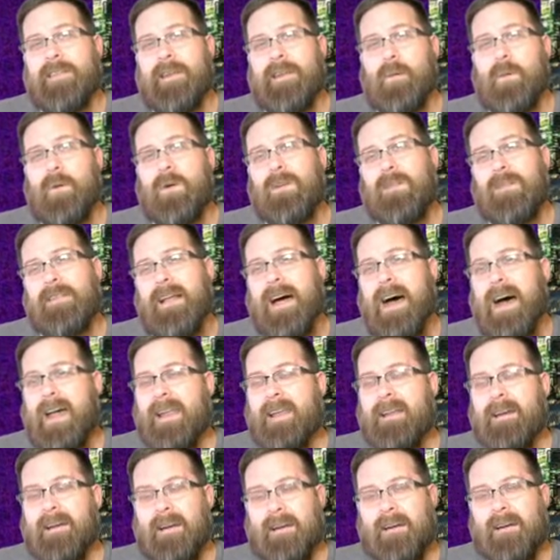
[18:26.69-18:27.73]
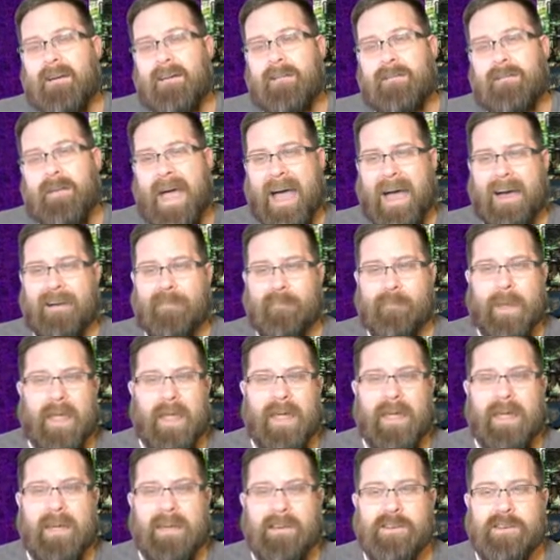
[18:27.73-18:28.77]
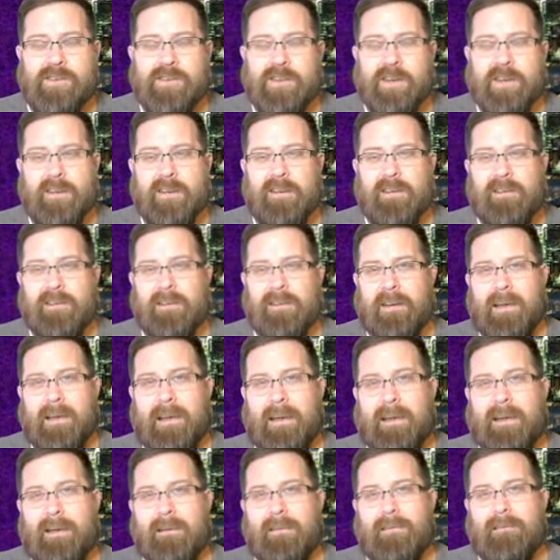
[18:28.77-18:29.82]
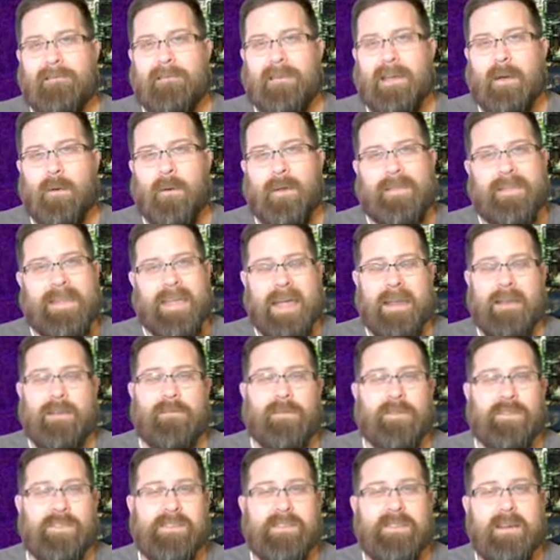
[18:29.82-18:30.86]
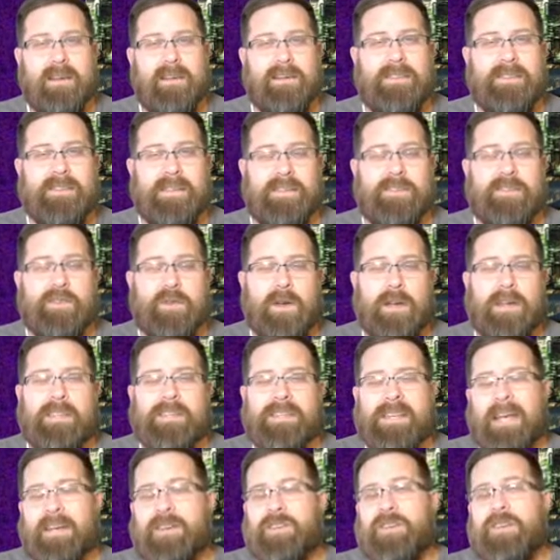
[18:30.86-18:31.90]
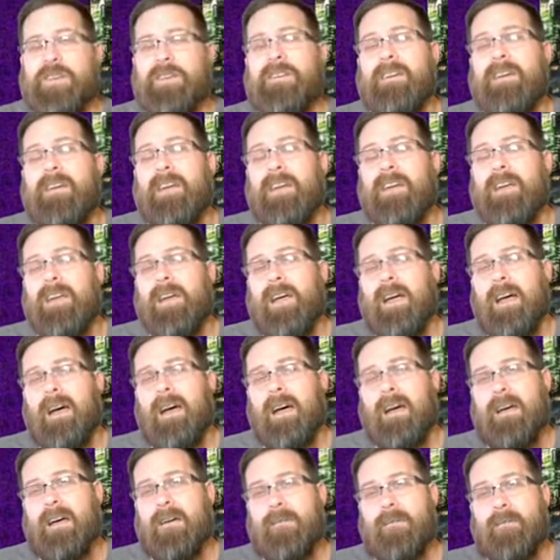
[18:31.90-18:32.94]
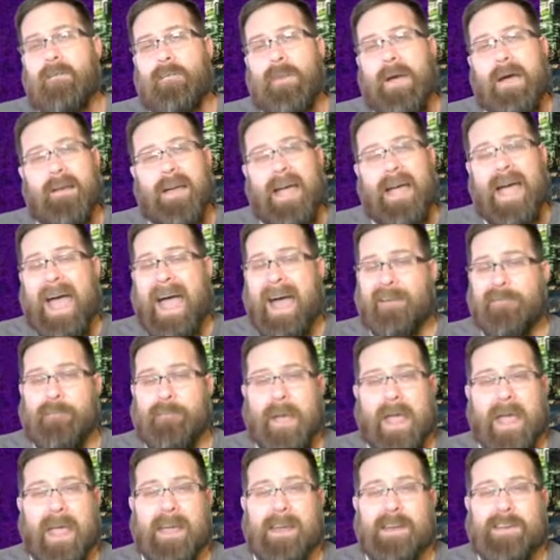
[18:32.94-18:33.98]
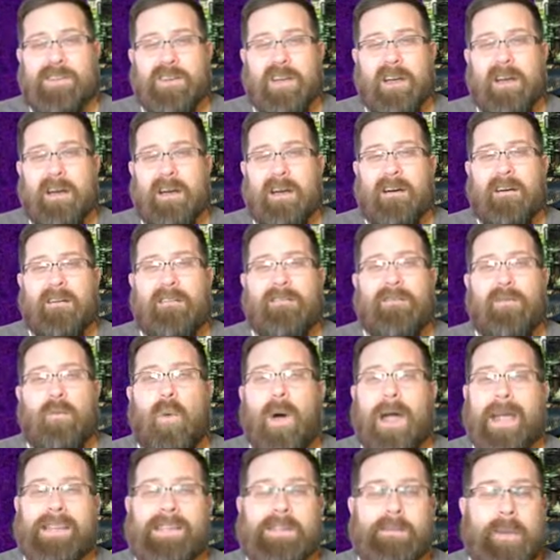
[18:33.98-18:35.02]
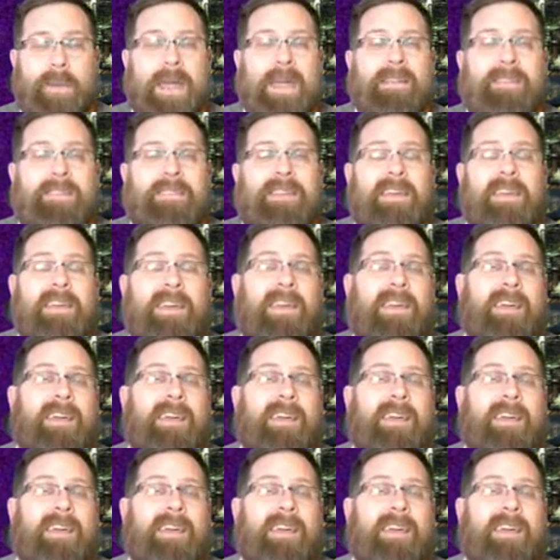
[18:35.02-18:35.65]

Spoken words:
There were a lot of half-page, at the end of a district section, about a half page of white space.